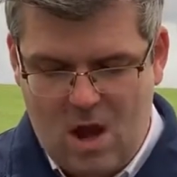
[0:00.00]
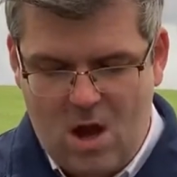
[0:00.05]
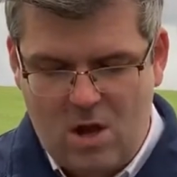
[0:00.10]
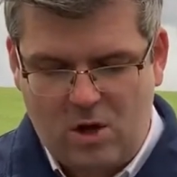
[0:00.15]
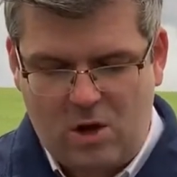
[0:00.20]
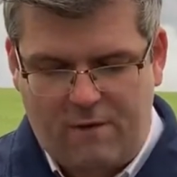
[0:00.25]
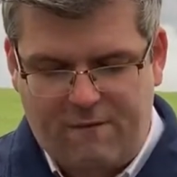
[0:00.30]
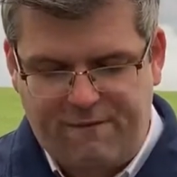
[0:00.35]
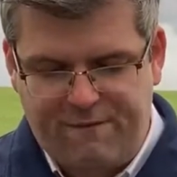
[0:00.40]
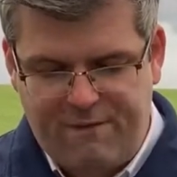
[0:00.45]

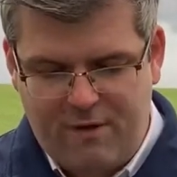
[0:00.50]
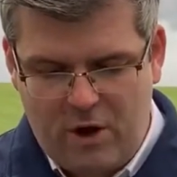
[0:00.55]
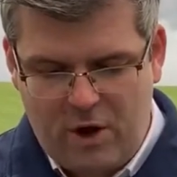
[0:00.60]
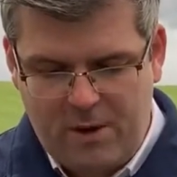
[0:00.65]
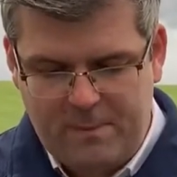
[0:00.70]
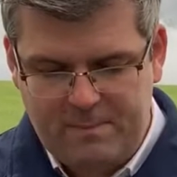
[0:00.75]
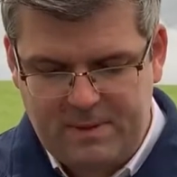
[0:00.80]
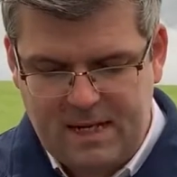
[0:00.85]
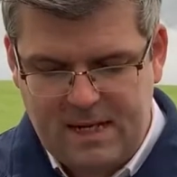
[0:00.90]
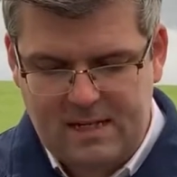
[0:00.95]

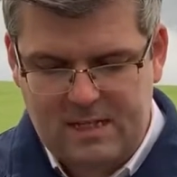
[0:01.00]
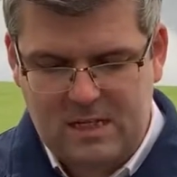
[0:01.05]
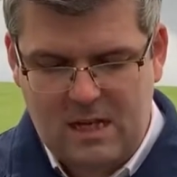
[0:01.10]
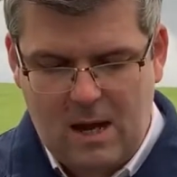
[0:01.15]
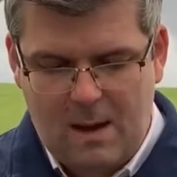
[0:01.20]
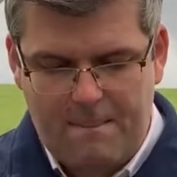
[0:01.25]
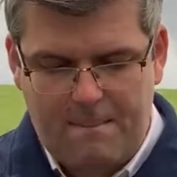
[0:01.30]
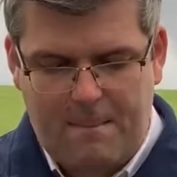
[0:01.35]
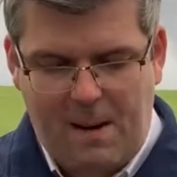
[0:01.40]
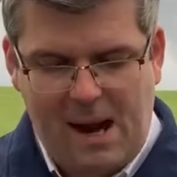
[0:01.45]
confirmed it
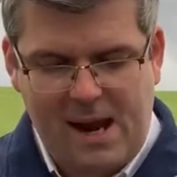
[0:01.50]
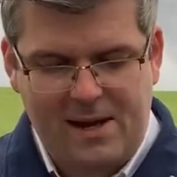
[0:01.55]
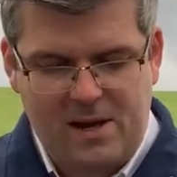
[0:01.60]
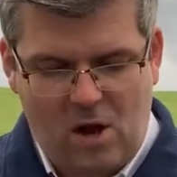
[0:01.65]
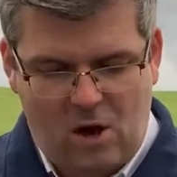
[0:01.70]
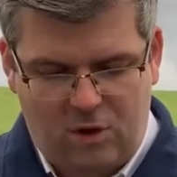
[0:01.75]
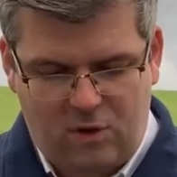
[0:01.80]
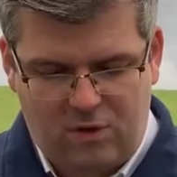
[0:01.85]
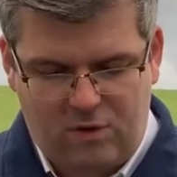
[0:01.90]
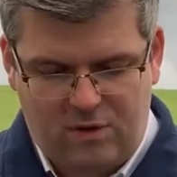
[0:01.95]
by an
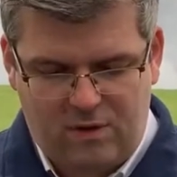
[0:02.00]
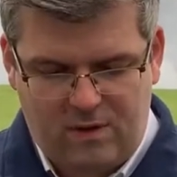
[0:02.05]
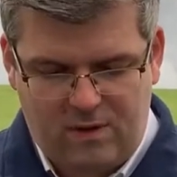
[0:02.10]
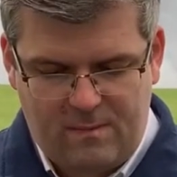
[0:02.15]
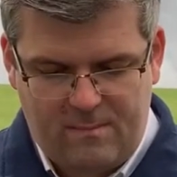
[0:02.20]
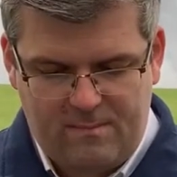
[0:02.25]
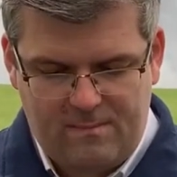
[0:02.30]
oath,